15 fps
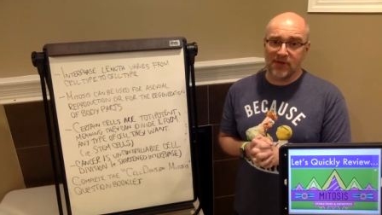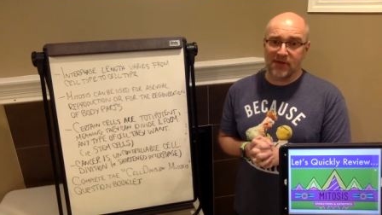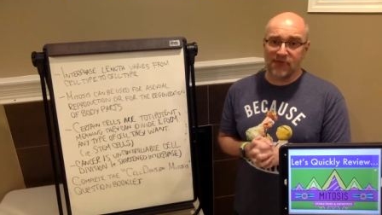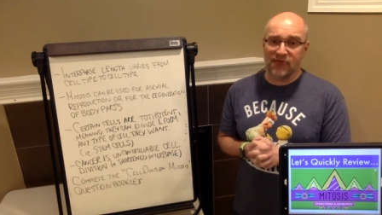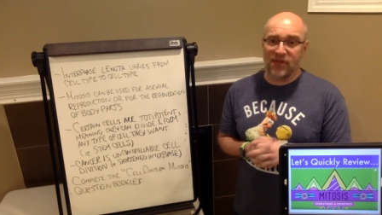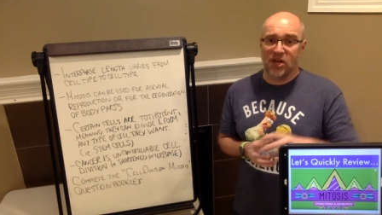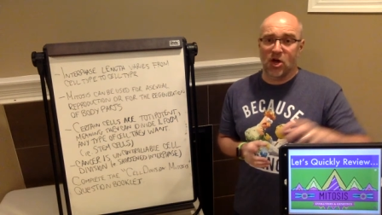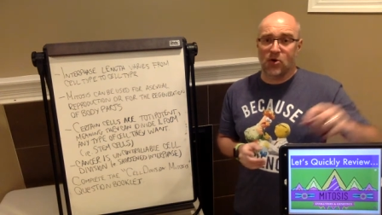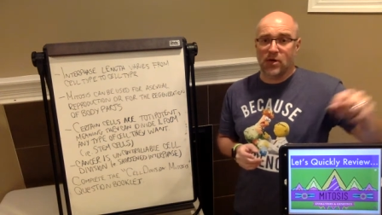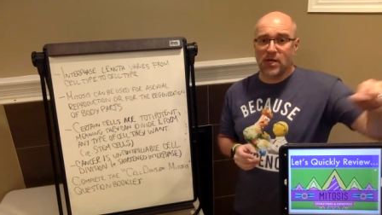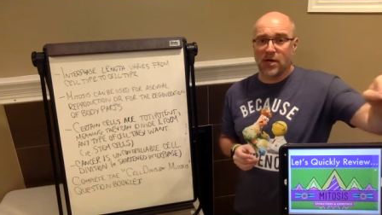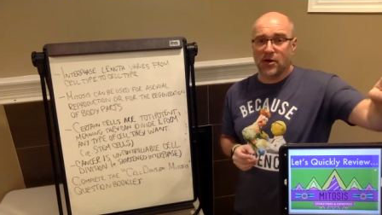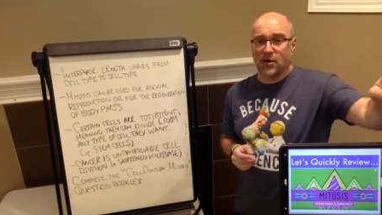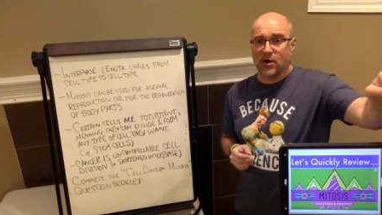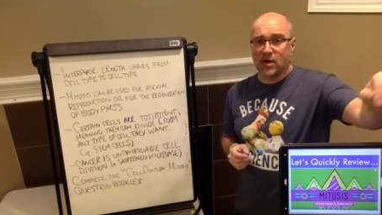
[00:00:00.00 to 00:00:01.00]
This video
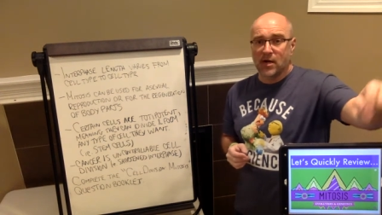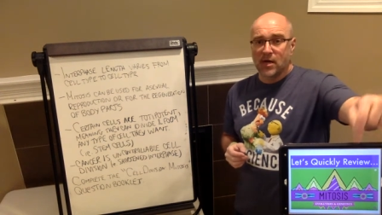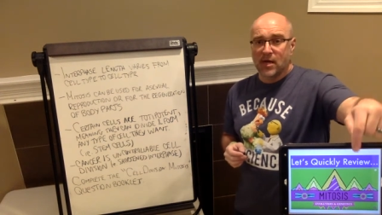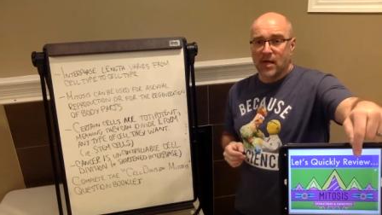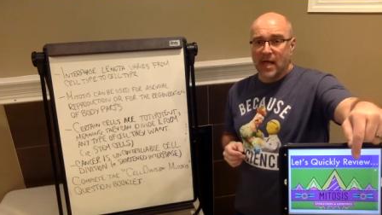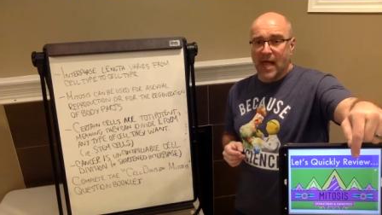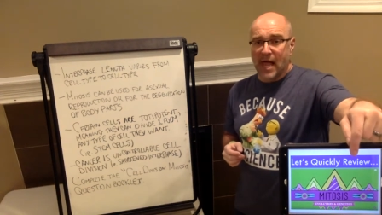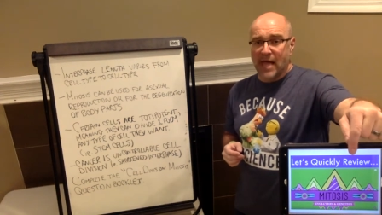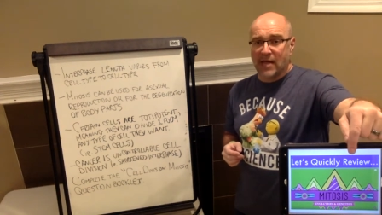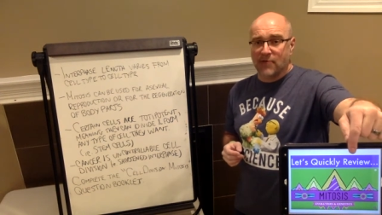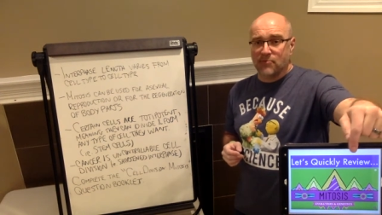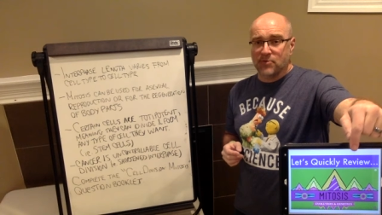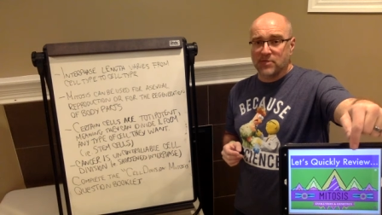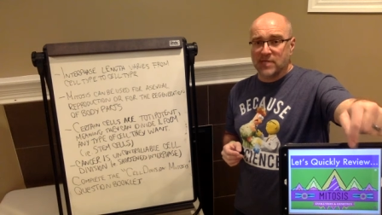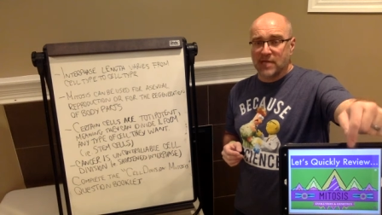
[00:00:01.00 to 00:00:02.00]
here, Hank
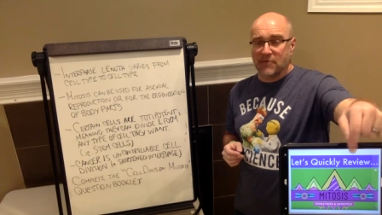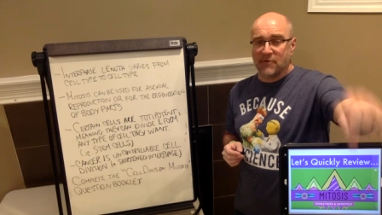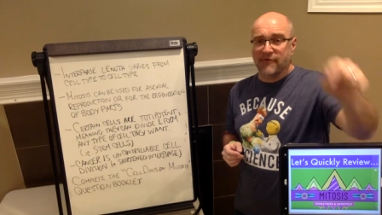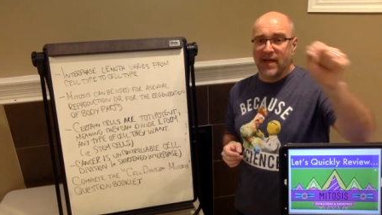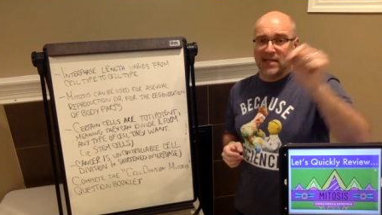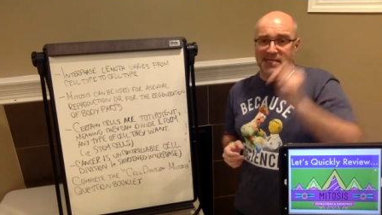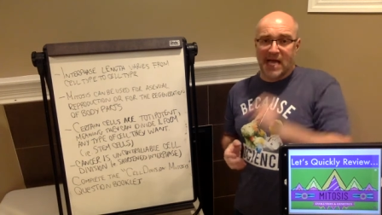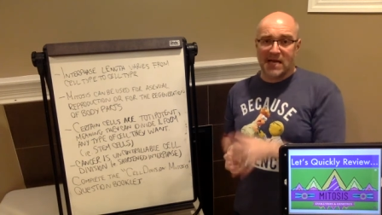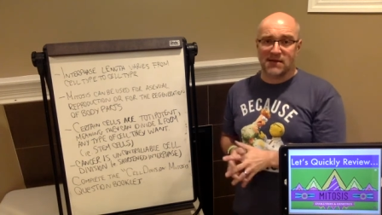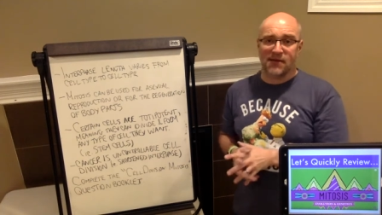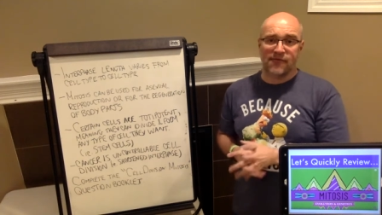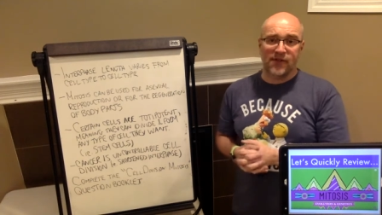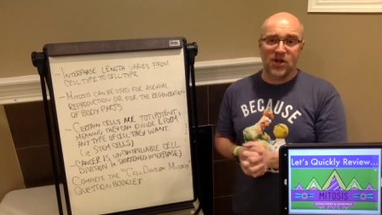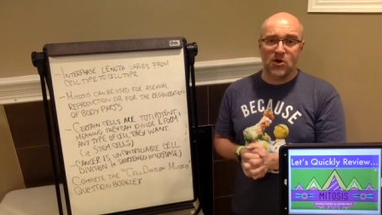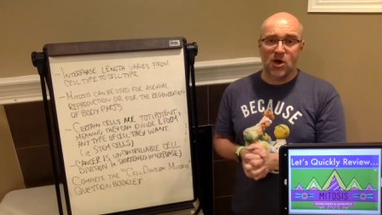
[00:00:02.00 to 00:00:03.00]
has put together a
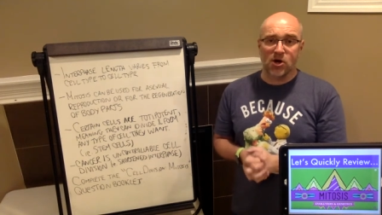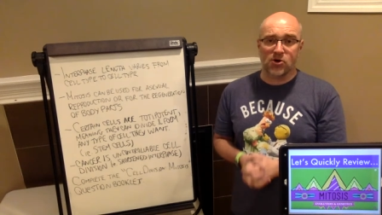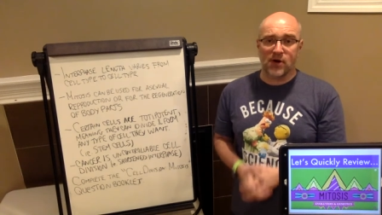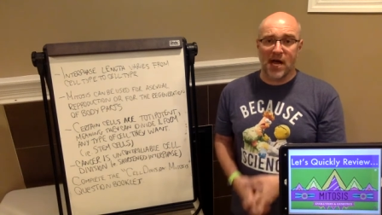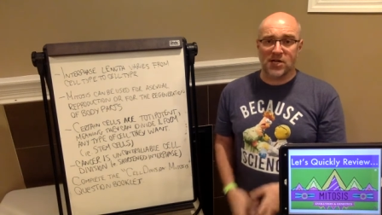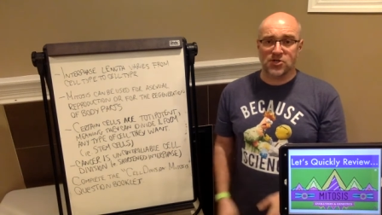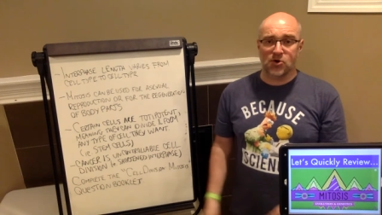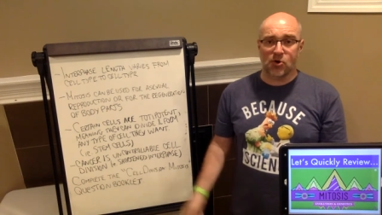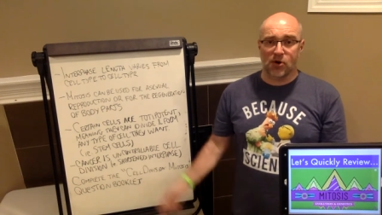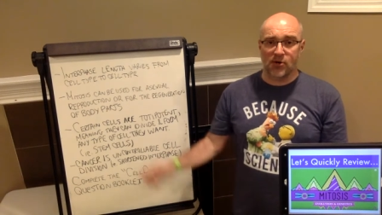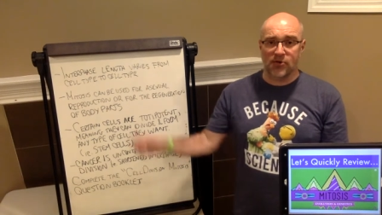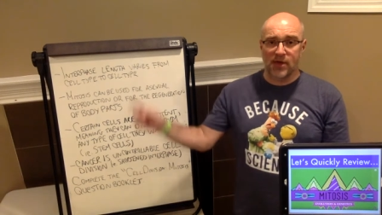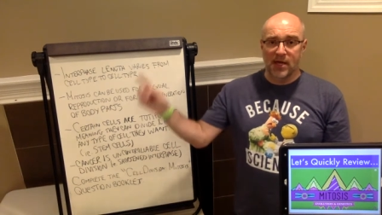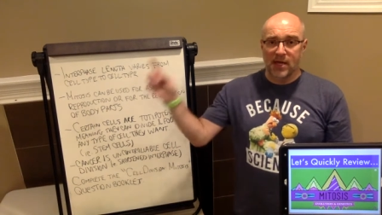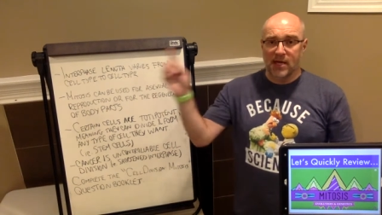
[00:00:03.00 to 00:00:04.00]
fantastic video on Crash
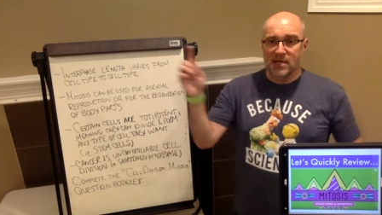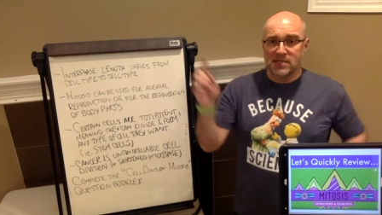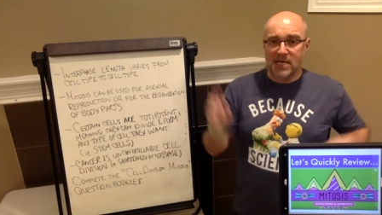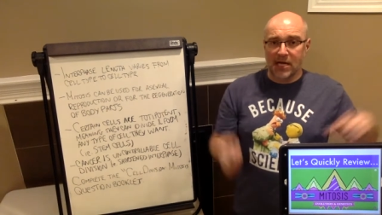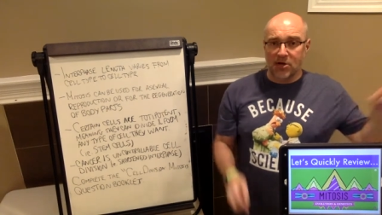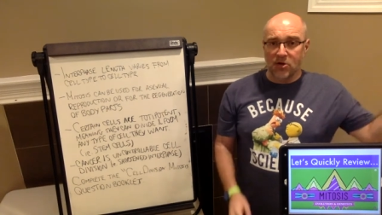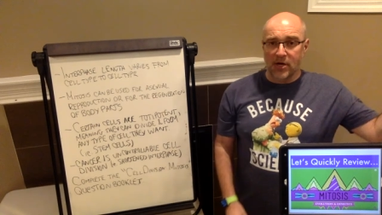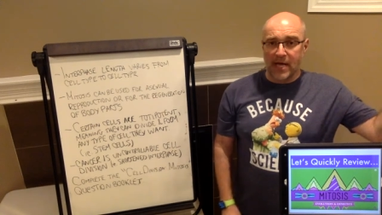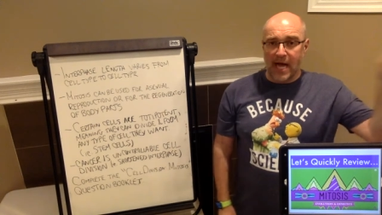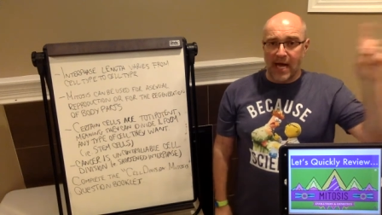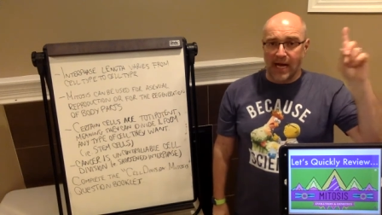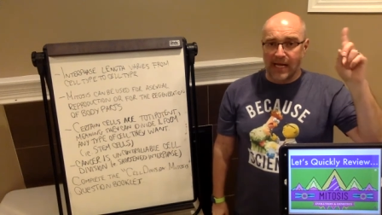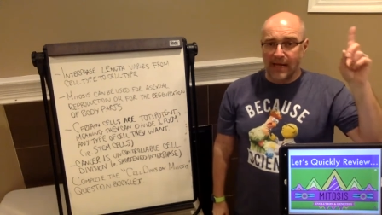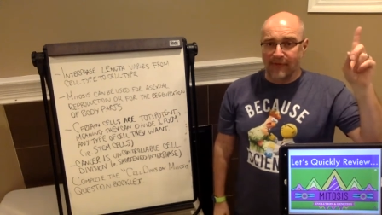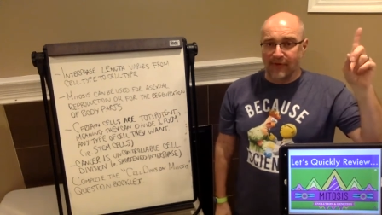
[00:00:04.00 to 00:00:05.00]
Course take a look
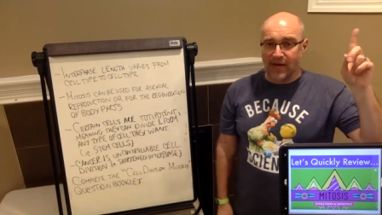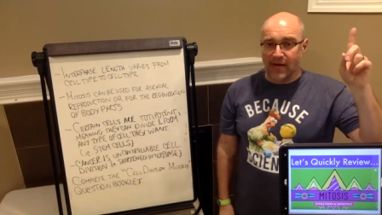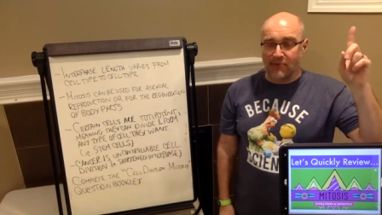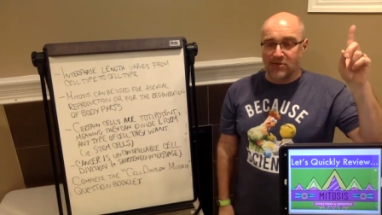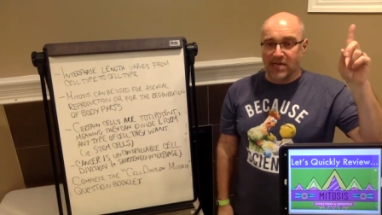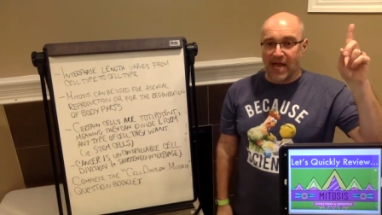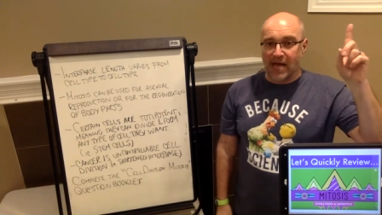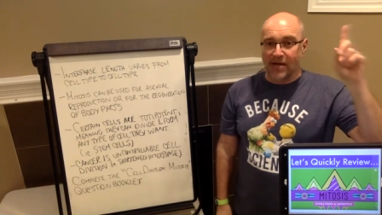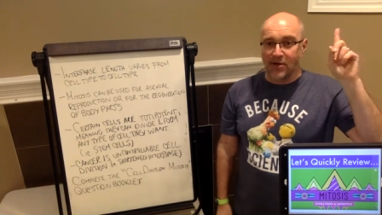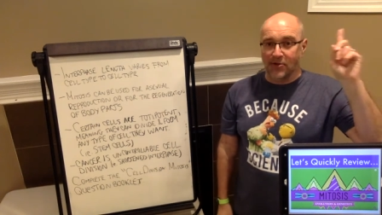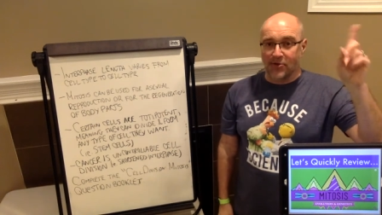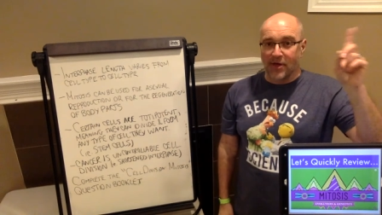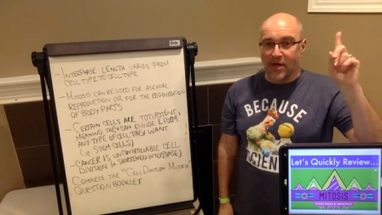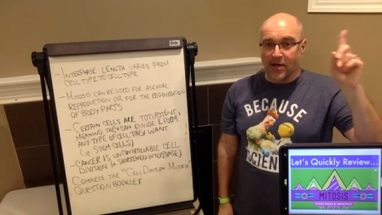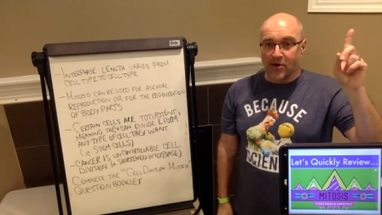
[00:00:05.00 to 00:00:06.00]
at it. I keep forgetting which hand to
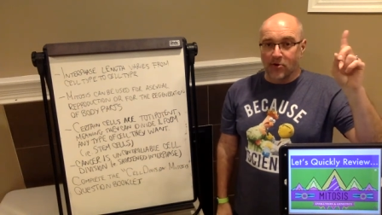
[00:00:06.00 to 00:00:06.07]
use.